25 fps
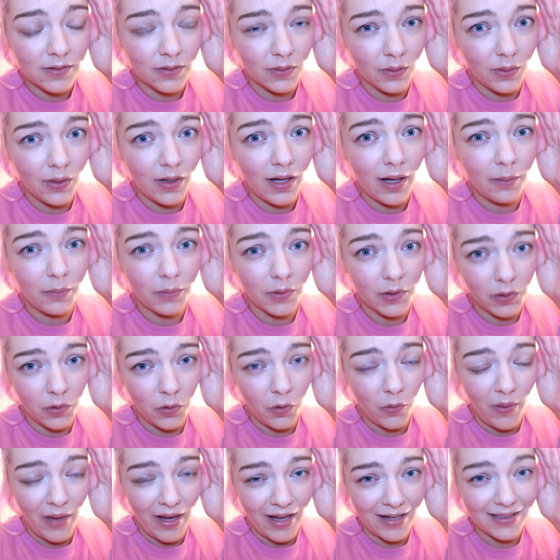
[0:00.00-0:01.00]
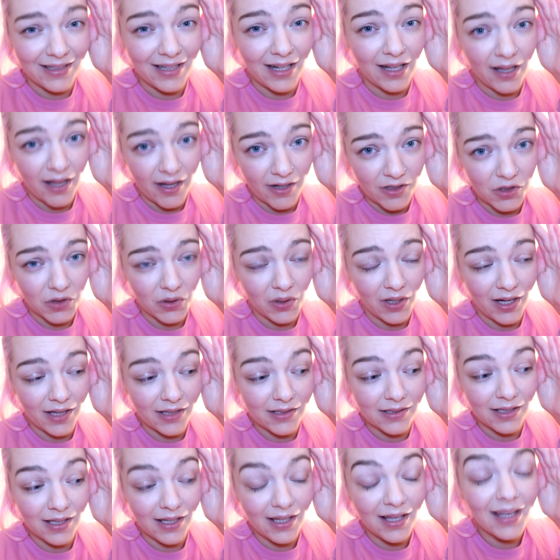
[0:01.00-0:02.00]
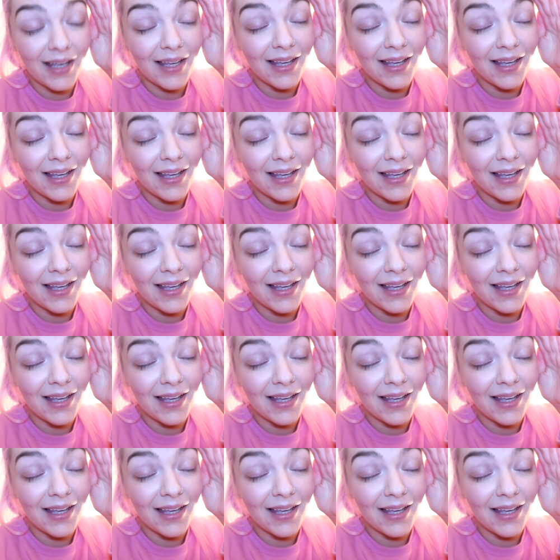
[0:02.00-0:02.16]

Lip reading: So I'm gonna go to bed and I'll catch you guys